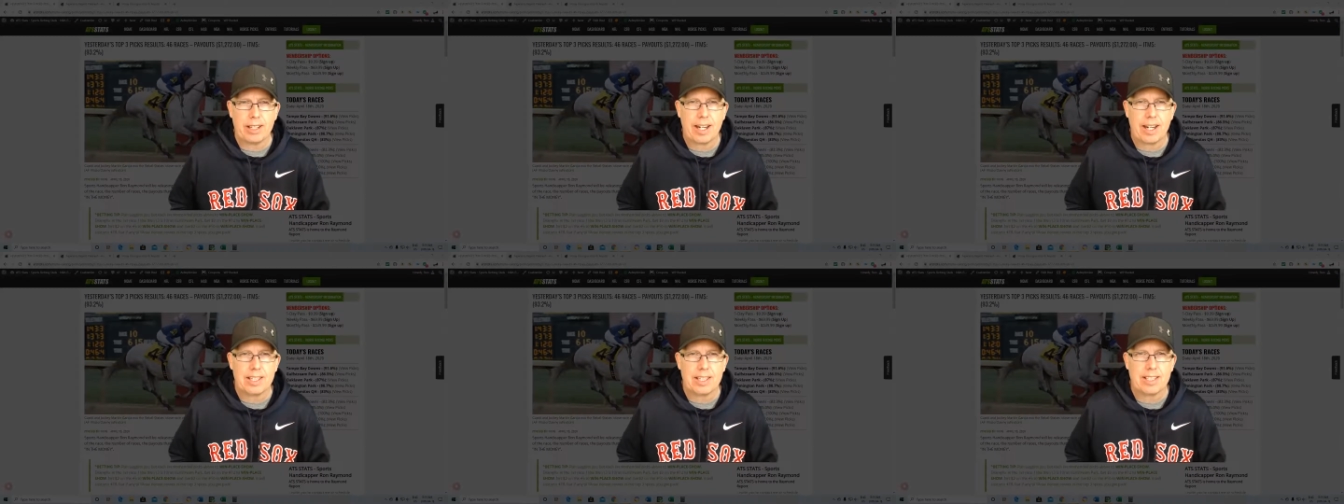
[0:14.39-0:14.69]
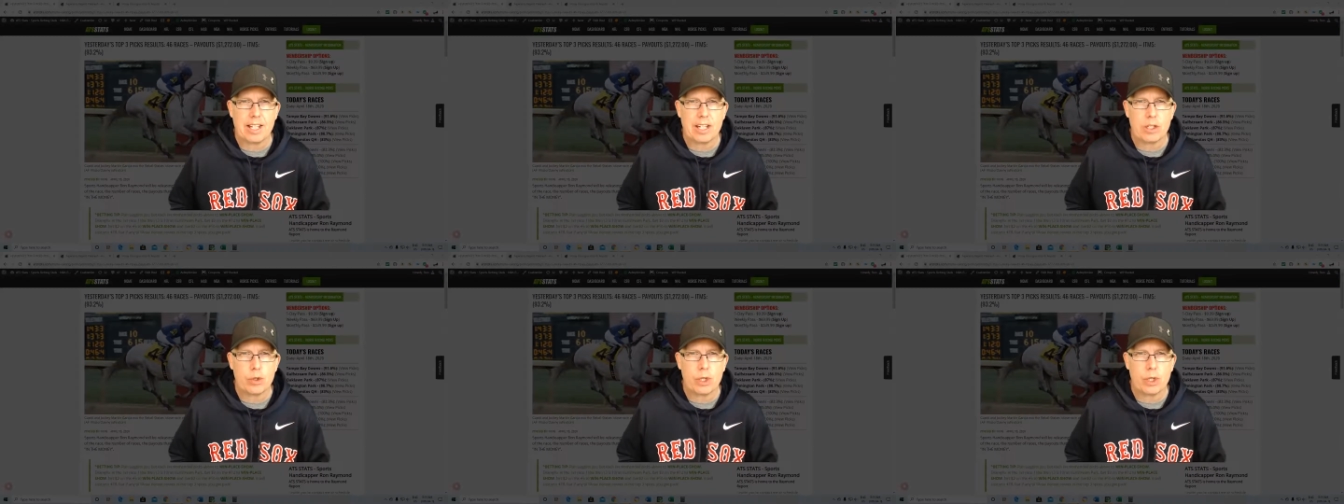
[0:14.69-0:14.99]

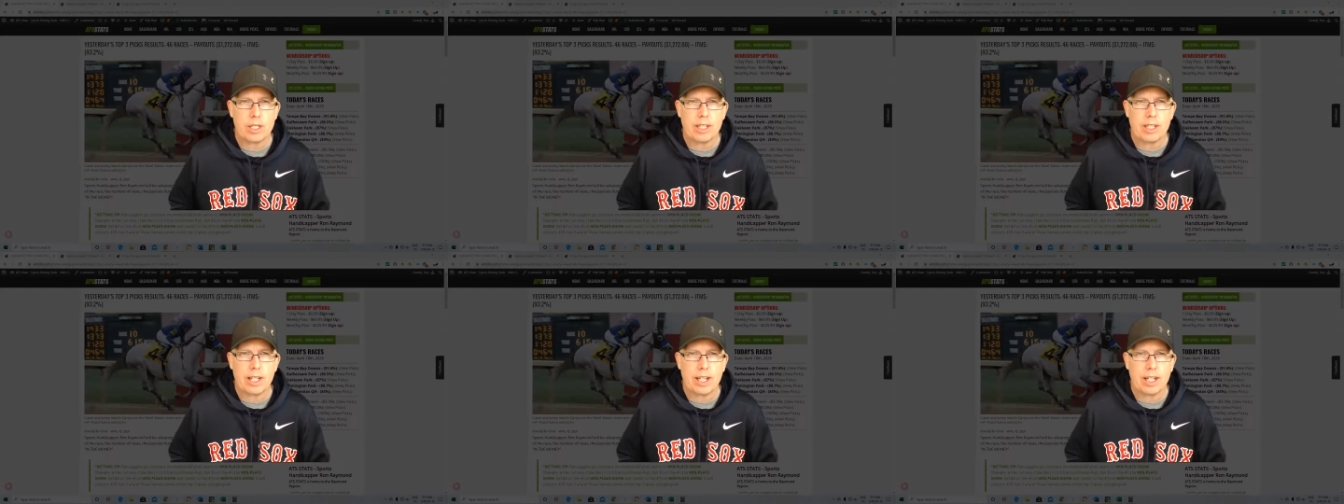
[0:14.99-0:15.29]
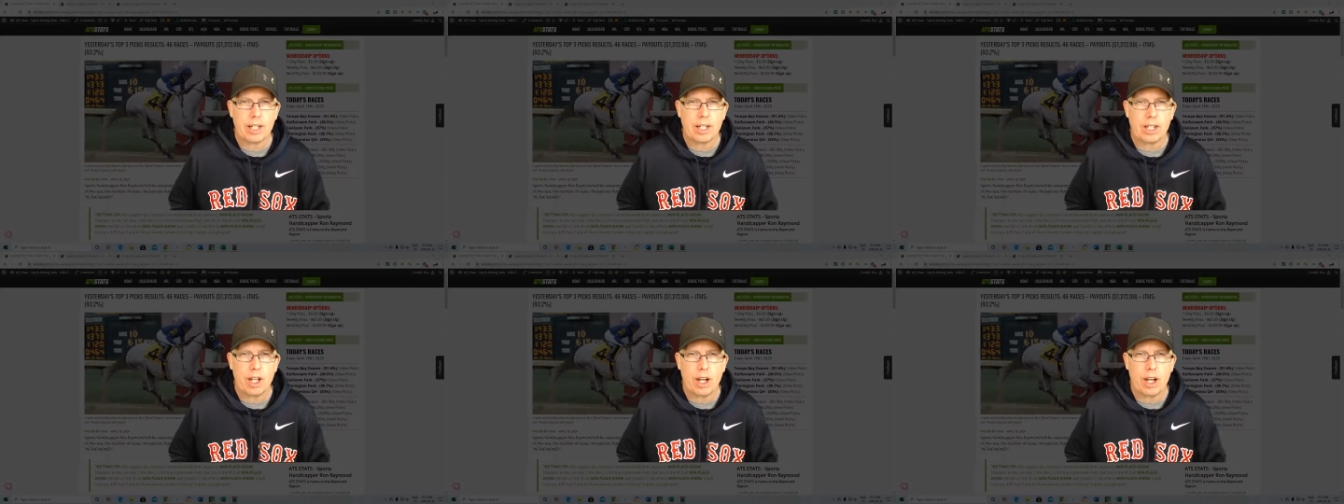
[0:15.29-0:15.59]
today's entries
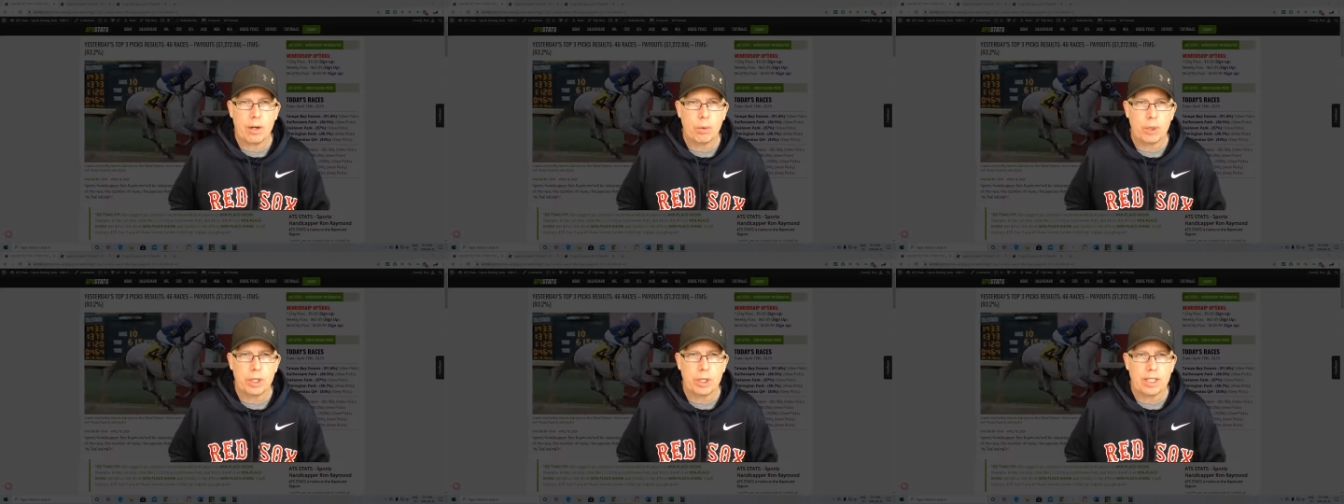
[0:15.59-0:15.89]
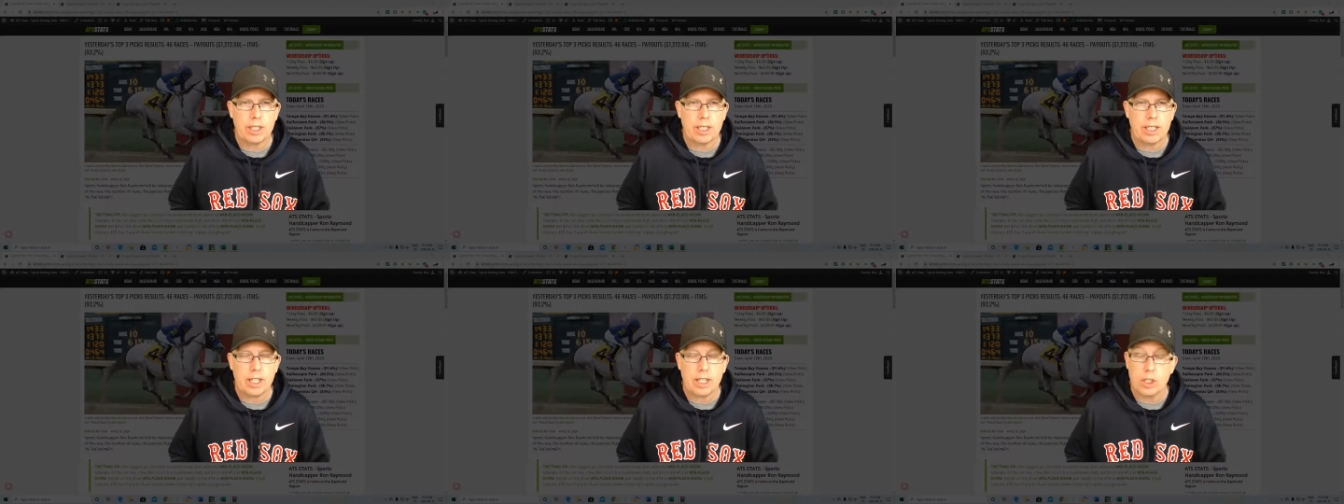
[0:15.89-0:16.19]
and along
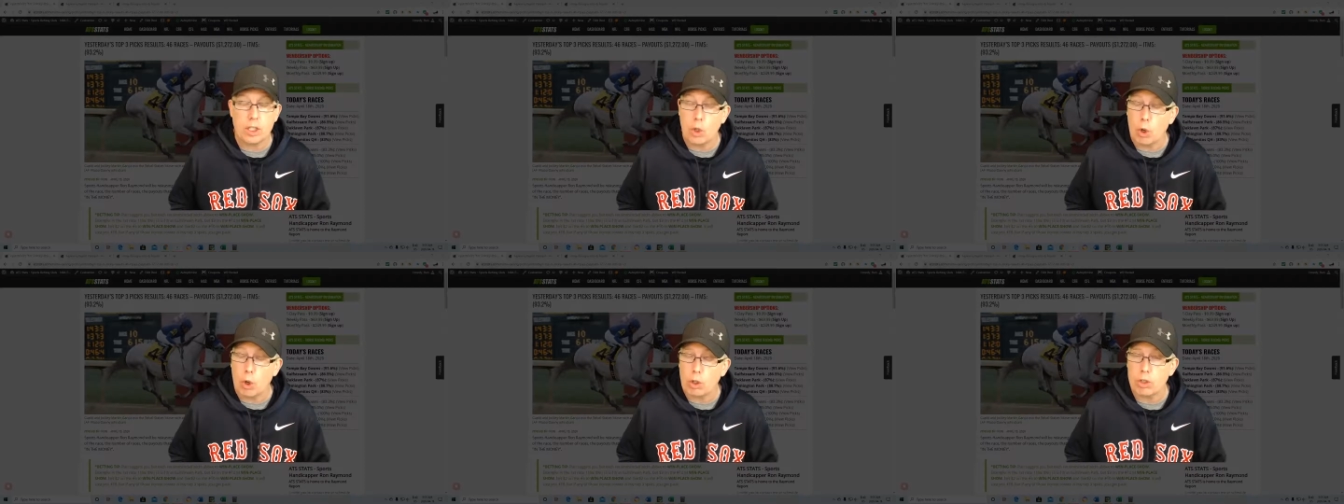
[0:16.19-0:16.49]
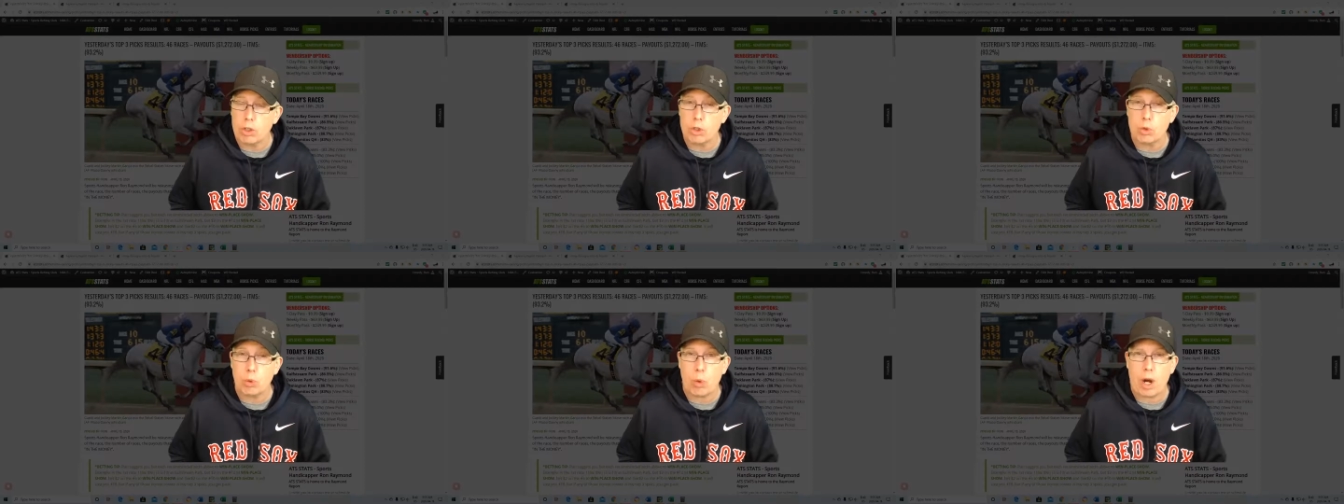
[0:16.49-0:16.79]
with the uh,
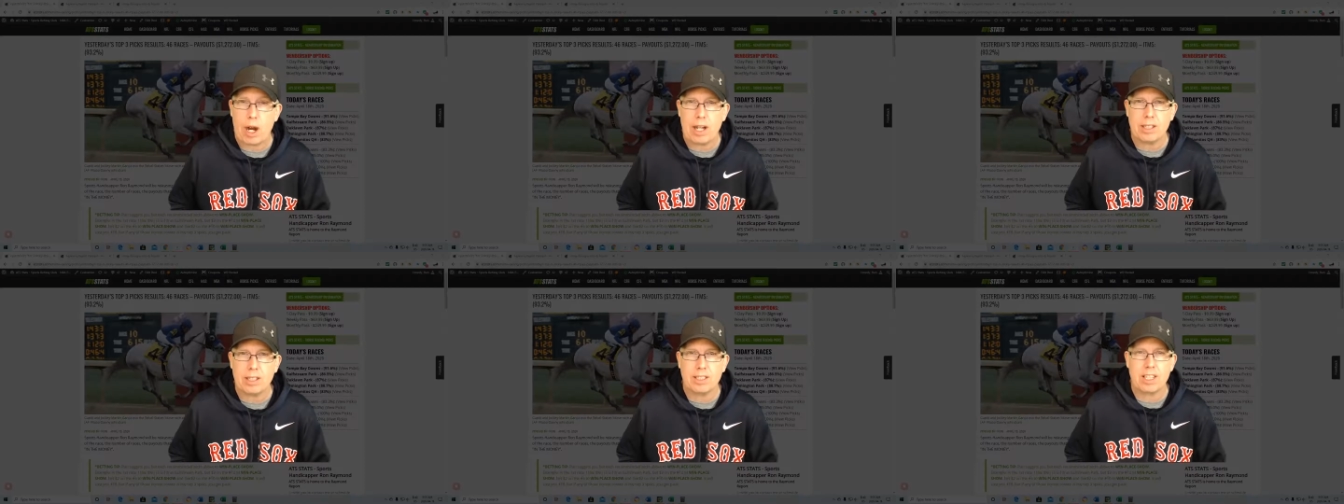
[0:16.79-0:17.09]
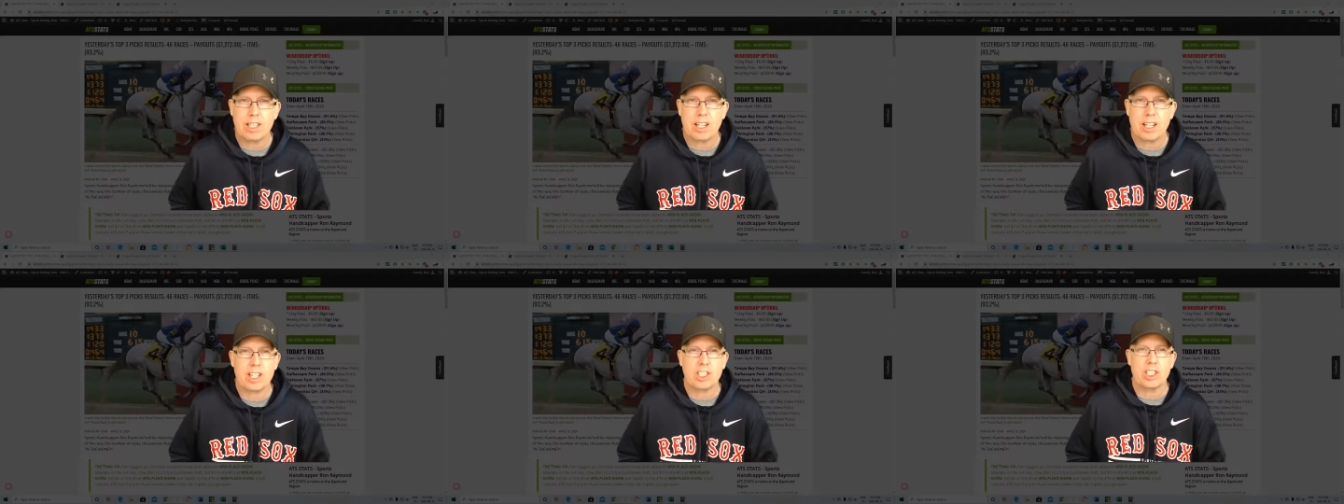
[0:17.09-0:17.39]
Joker's Wild
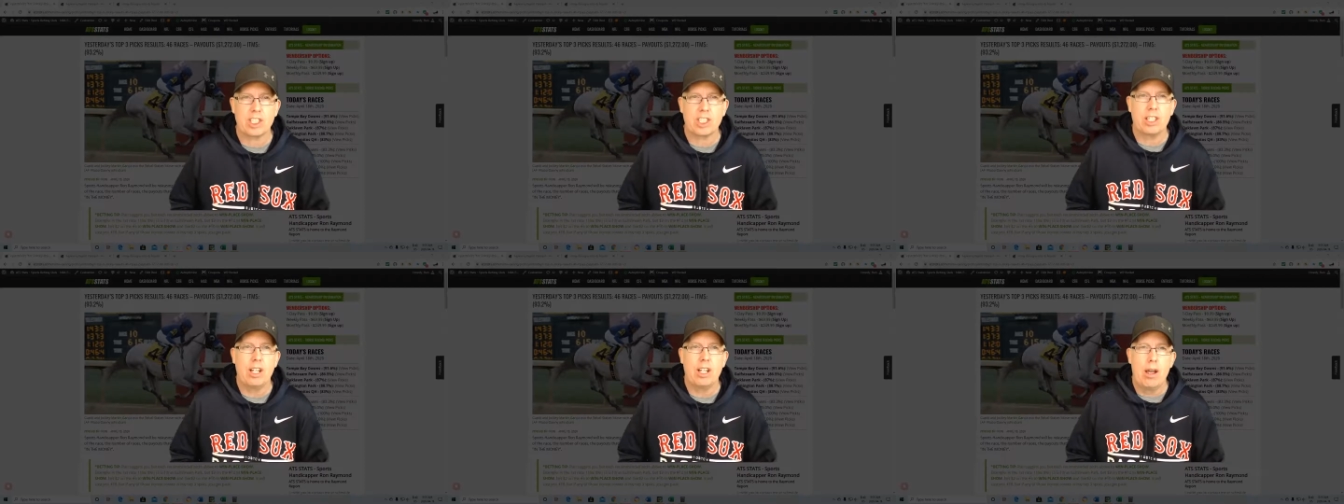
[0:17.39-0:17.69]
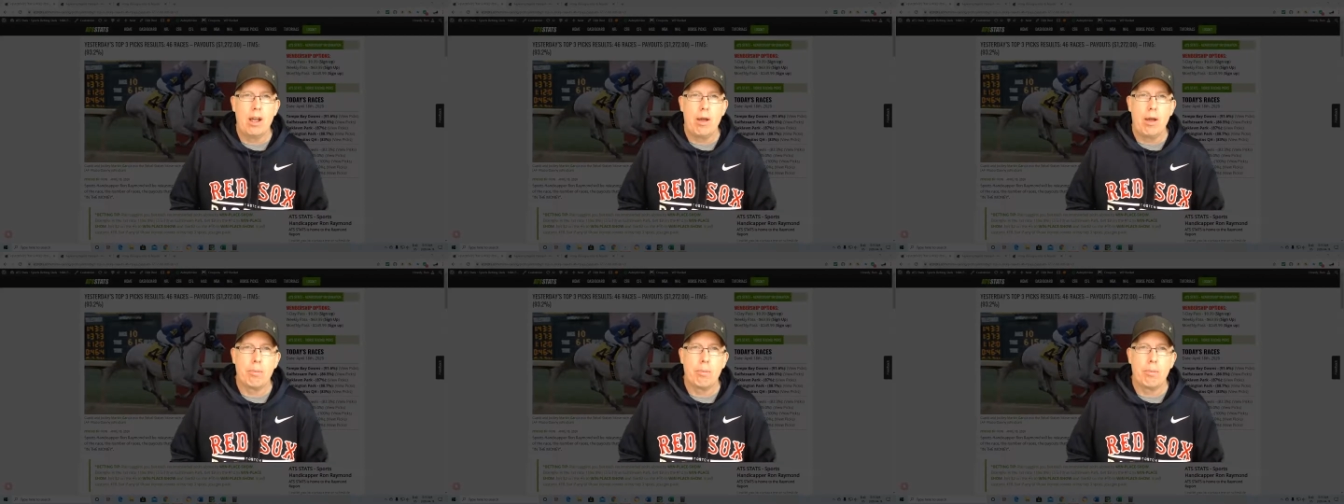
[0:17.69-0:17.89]
selection.